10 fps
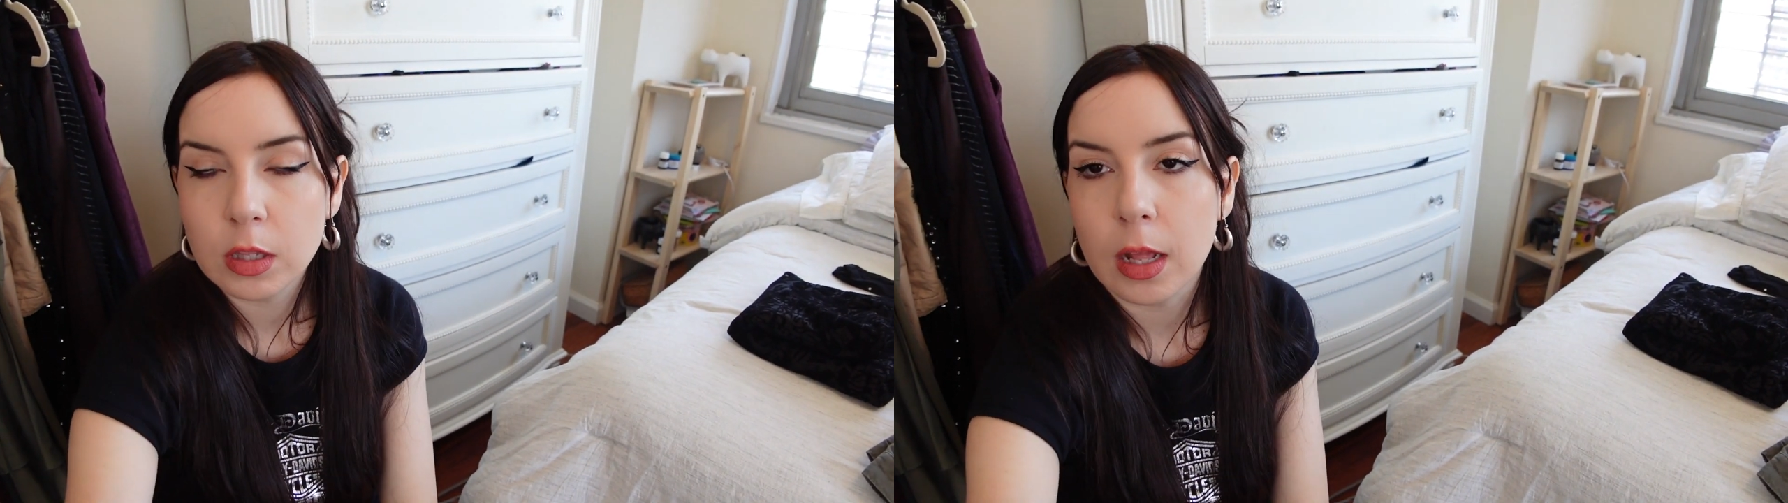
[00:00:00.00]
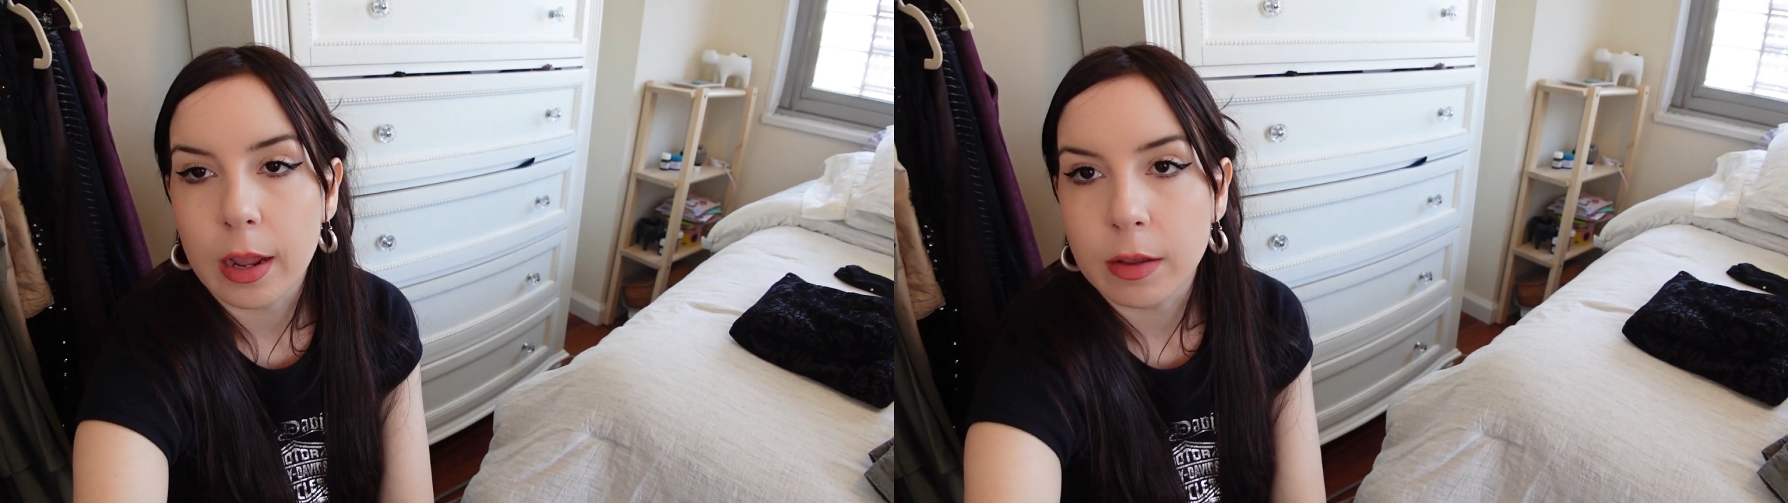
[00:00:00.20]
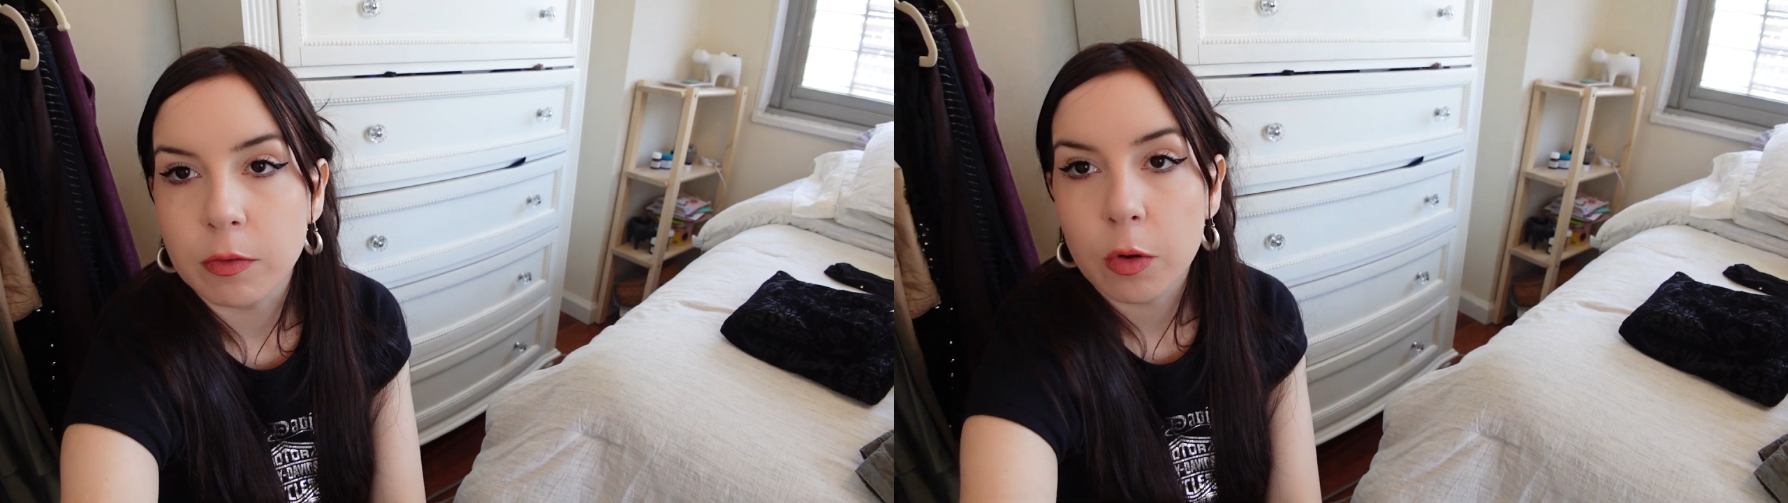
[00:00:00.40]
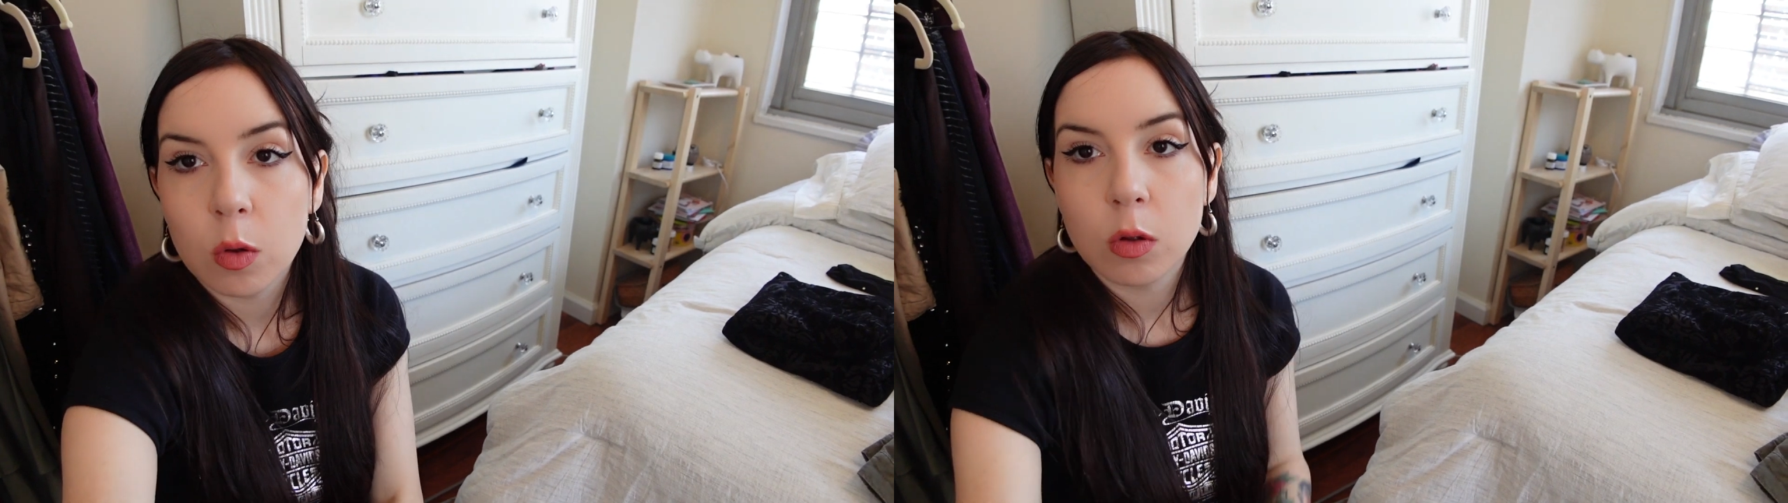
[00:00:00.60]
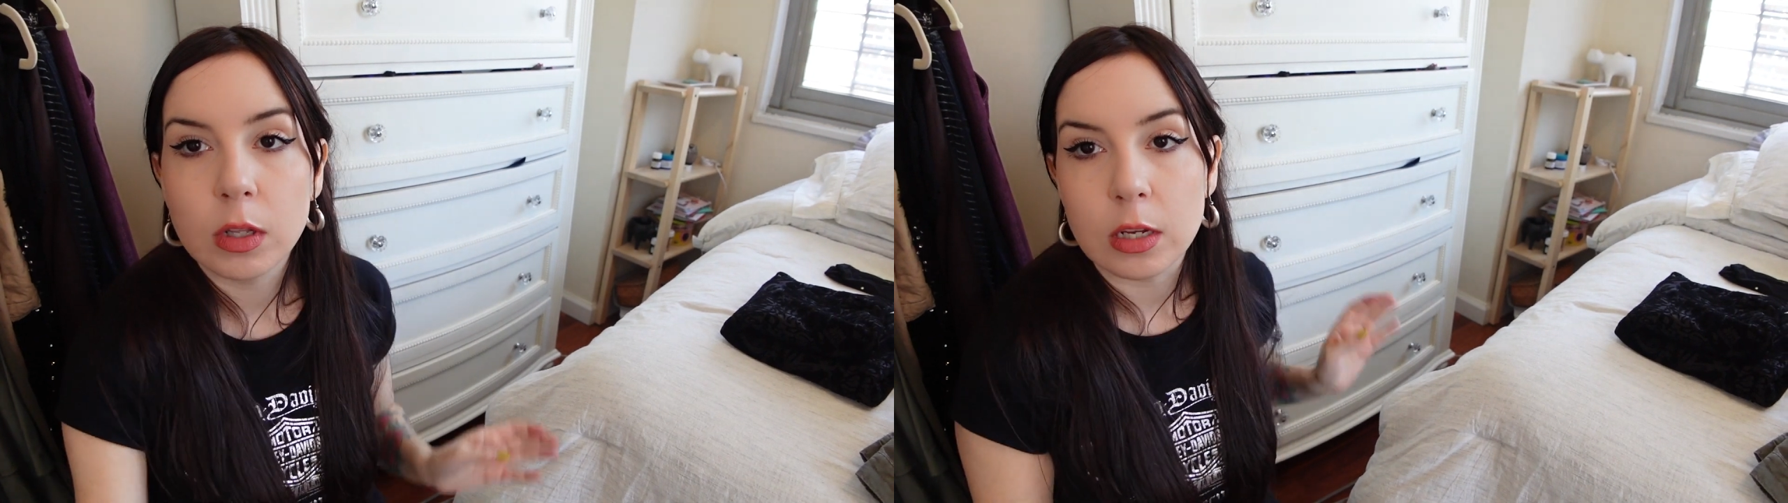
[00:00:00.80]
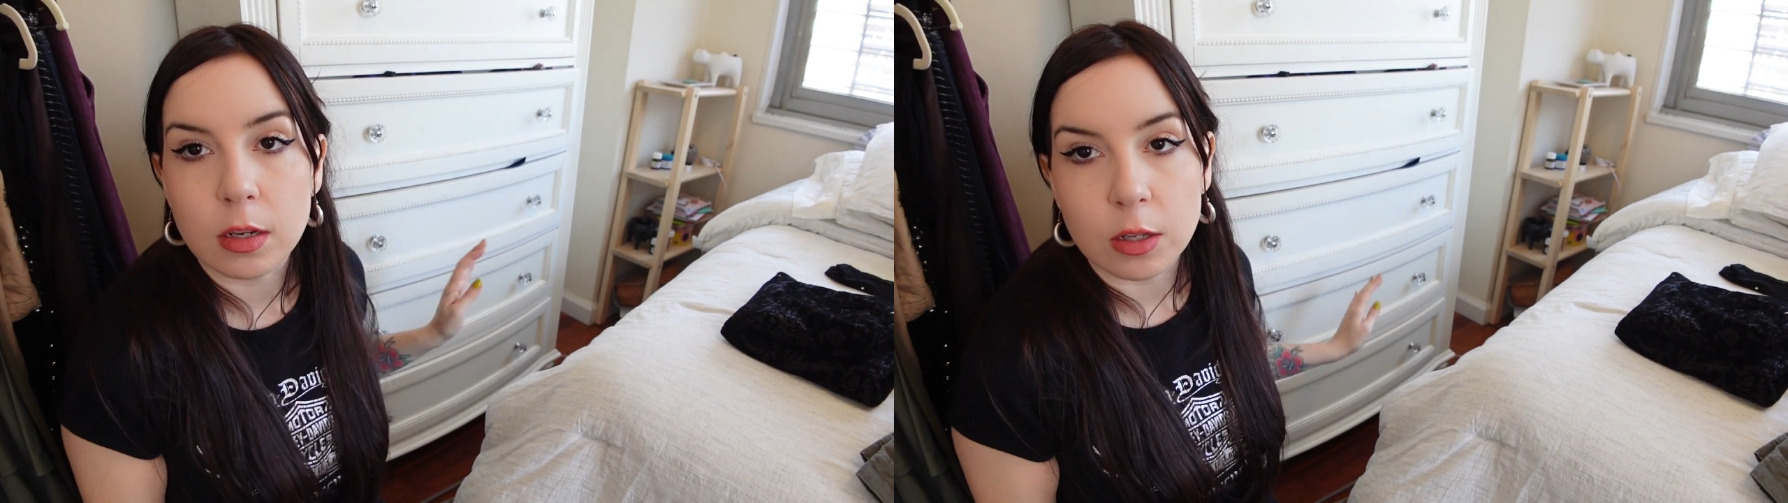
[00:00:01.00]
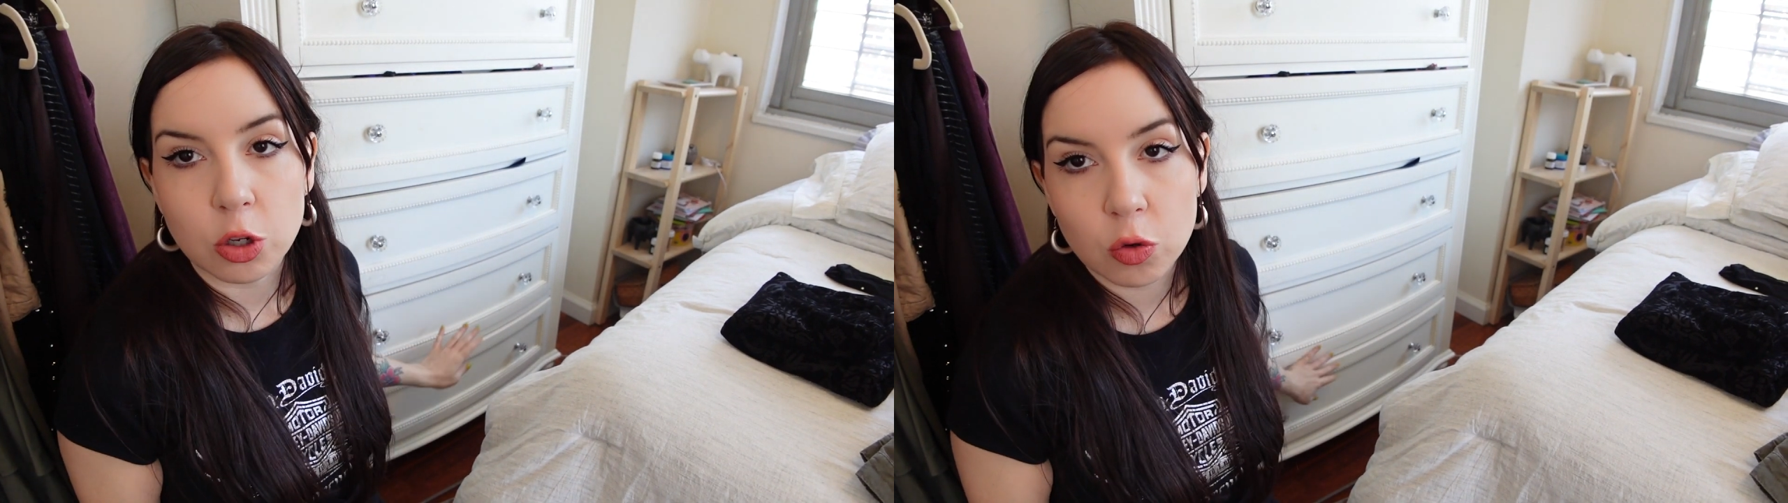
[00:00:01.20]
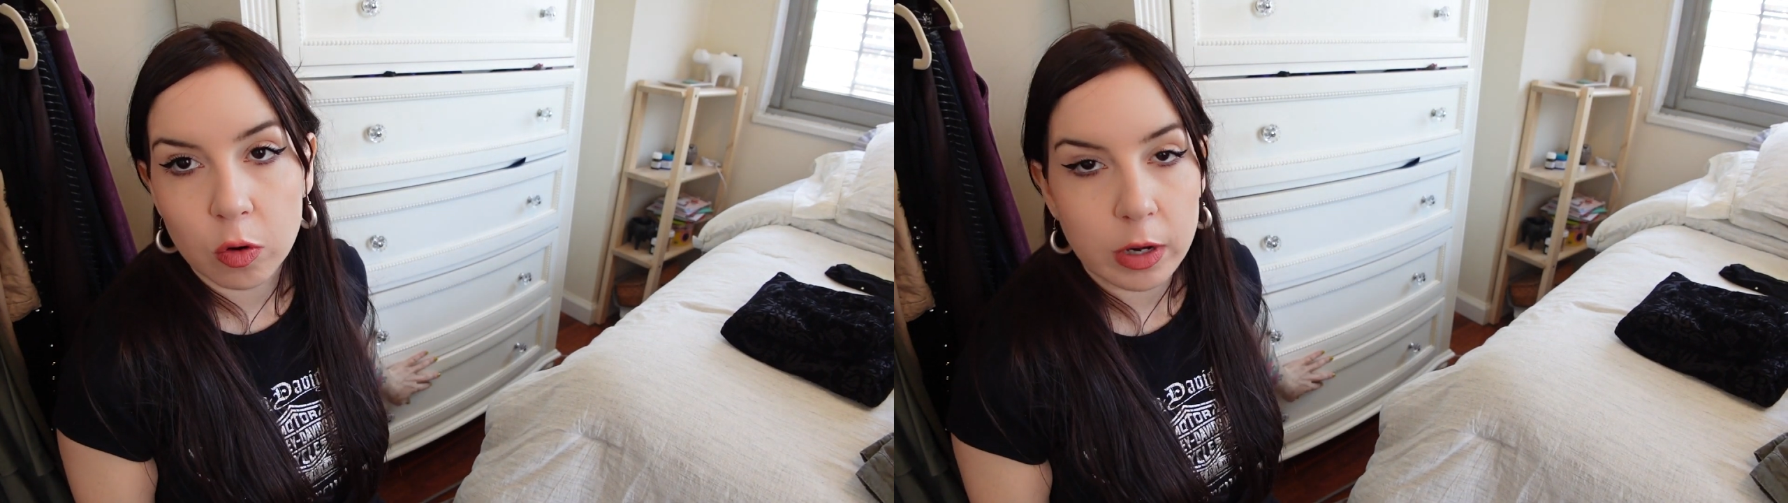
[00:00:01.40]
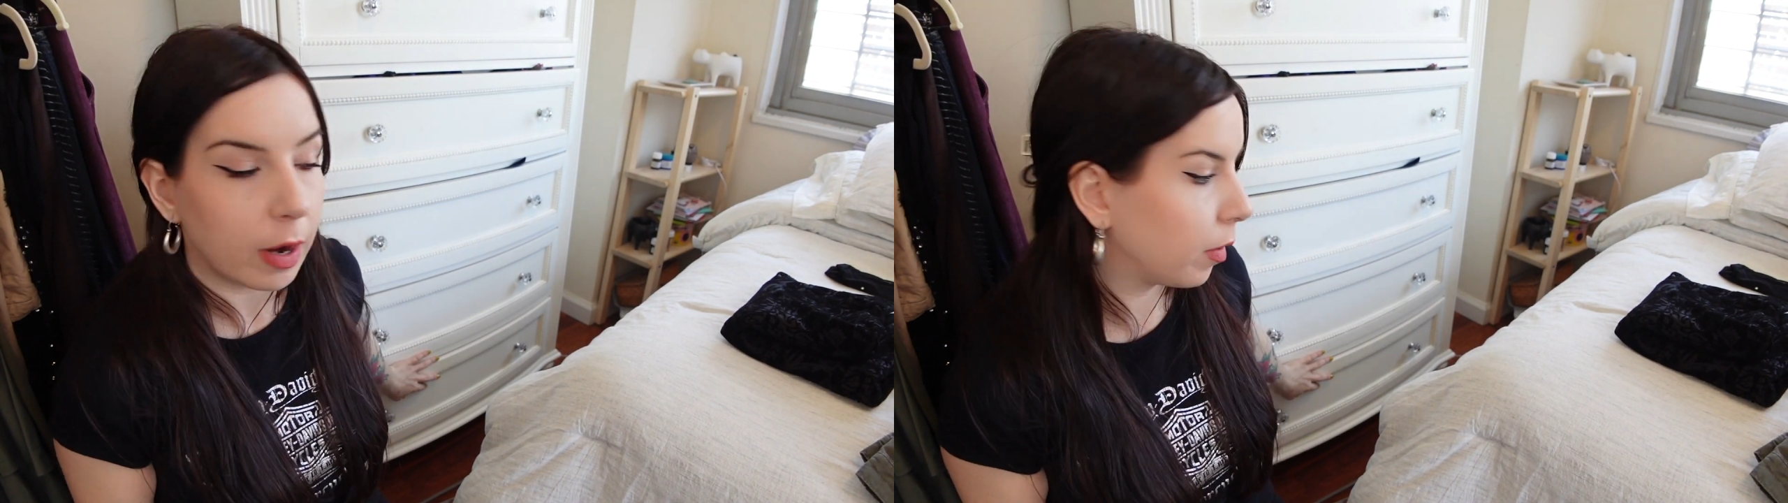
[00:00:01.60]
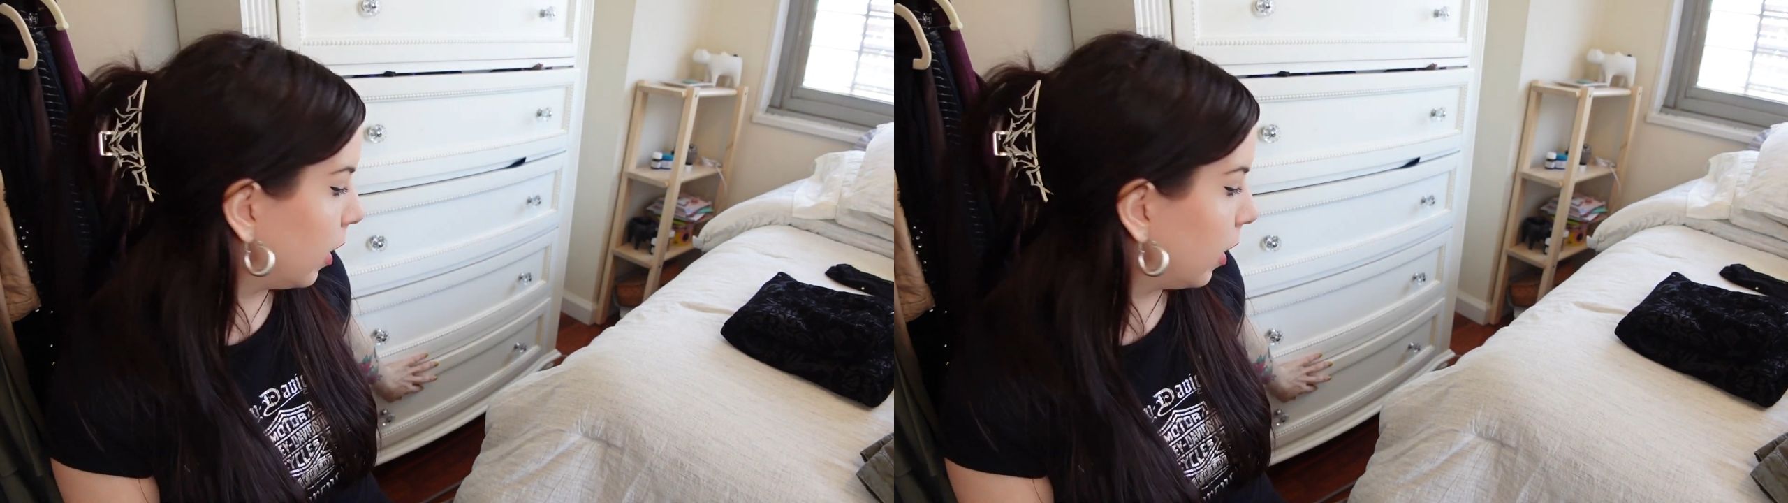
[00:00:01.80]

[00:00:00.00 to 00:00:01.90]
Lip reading: that I can fold into this drawer down